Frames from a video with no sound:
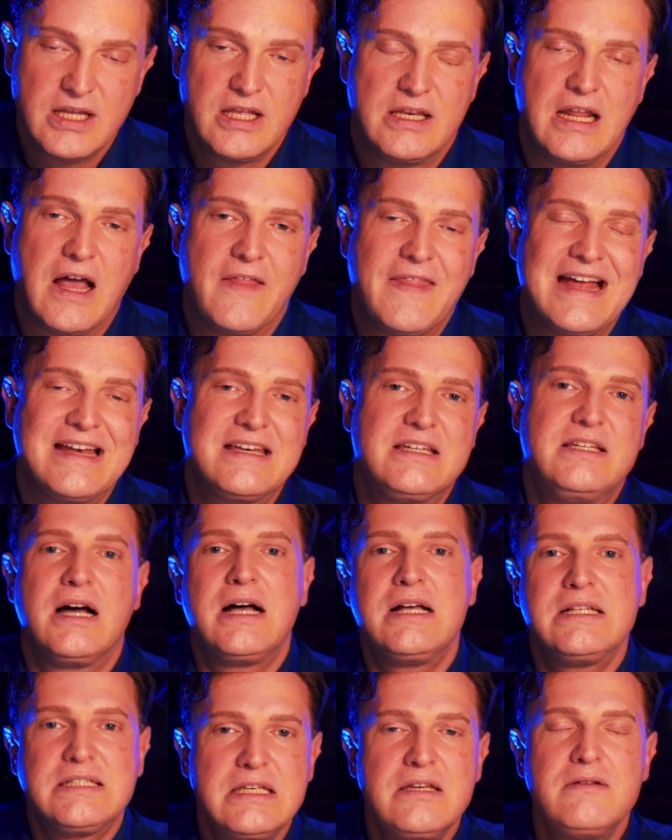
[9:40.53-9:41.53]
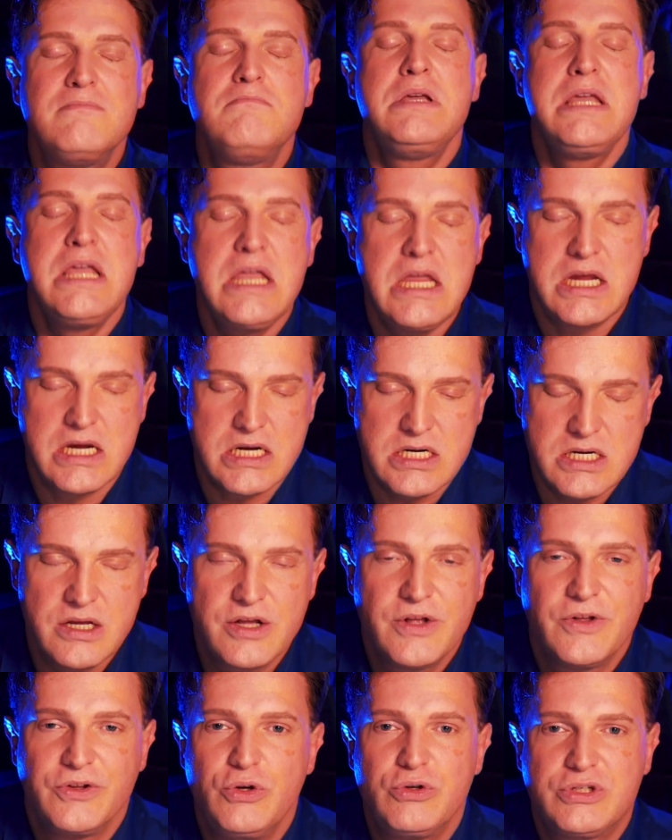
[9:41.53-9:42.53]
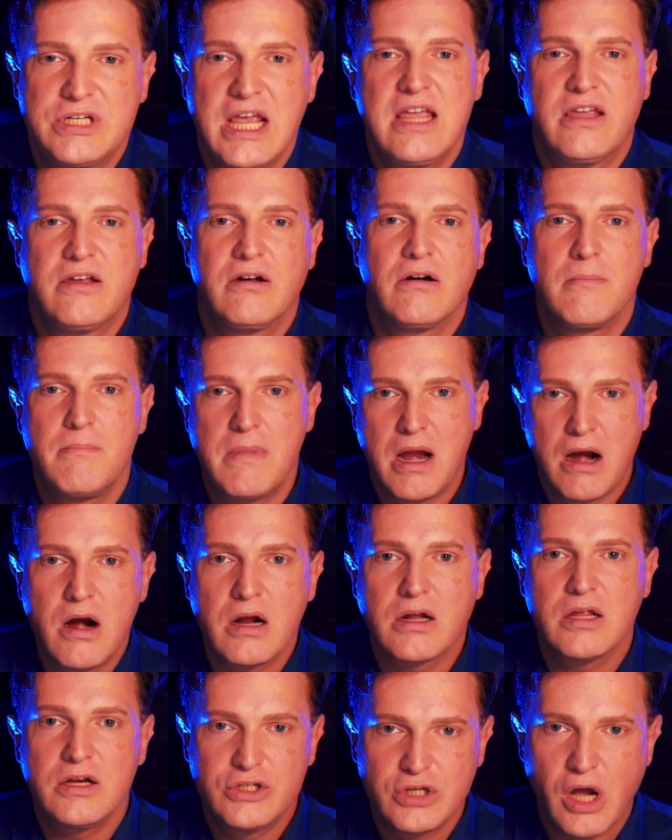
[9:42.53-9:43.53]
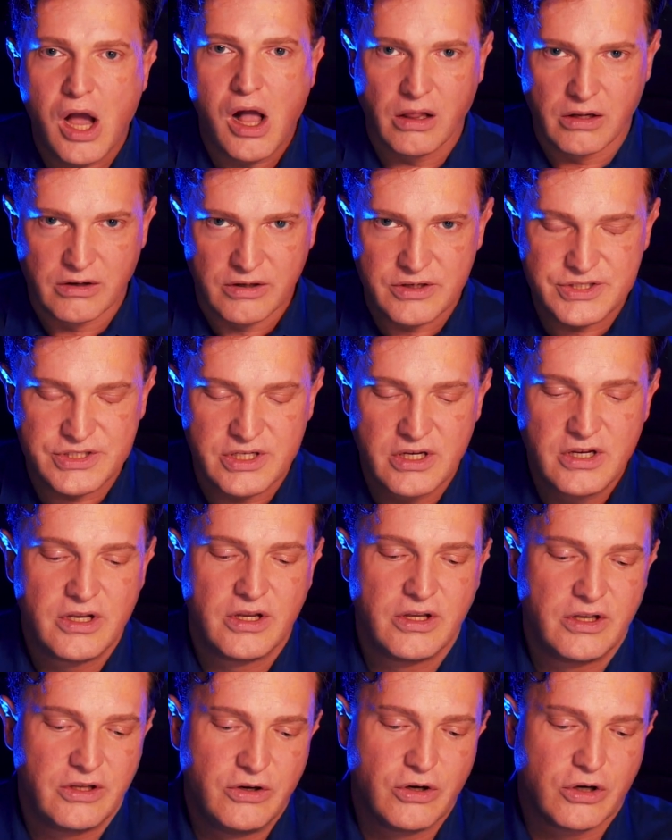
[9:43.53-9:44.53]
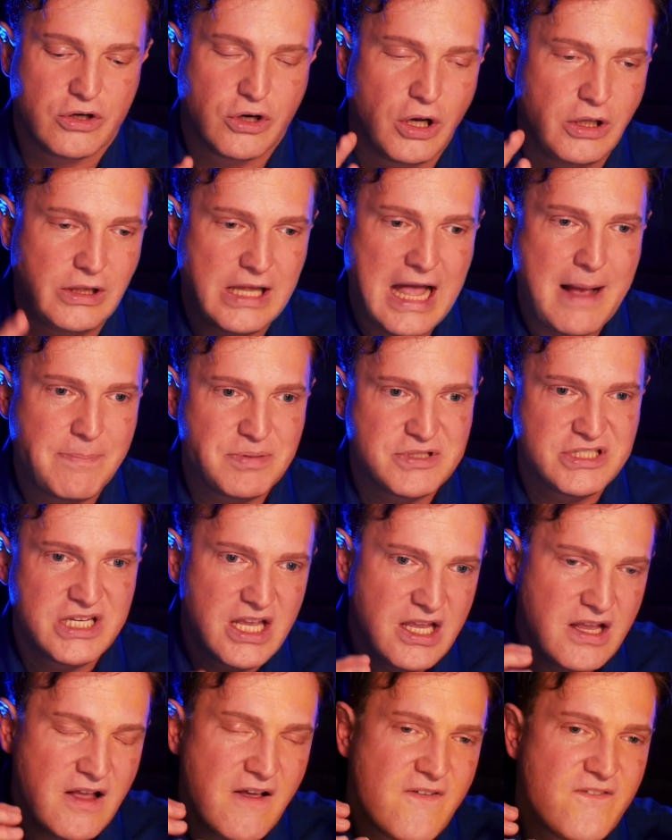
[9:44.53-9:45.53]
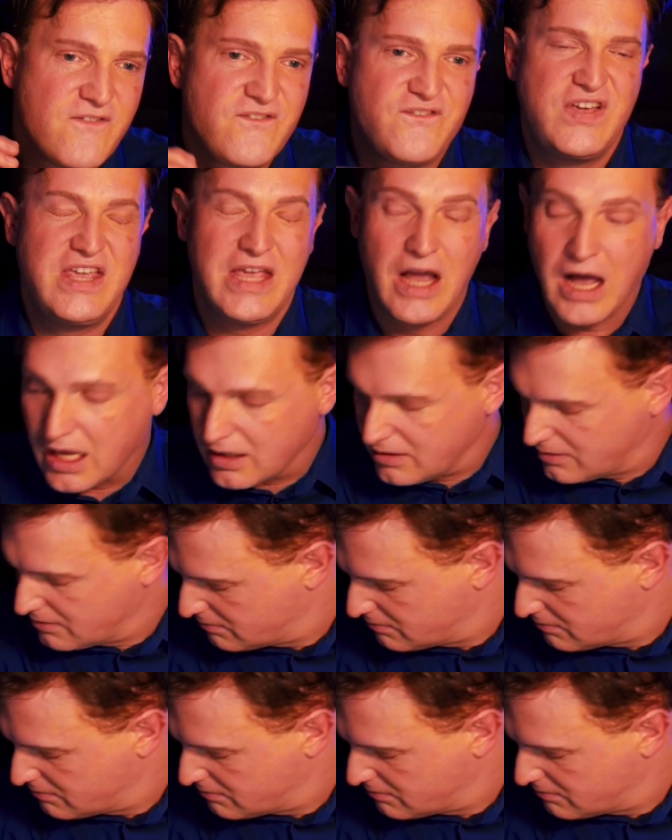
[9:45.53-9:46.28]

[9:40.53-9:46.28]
Now, that doesn't mean you take your American dollars, your collapsing fiat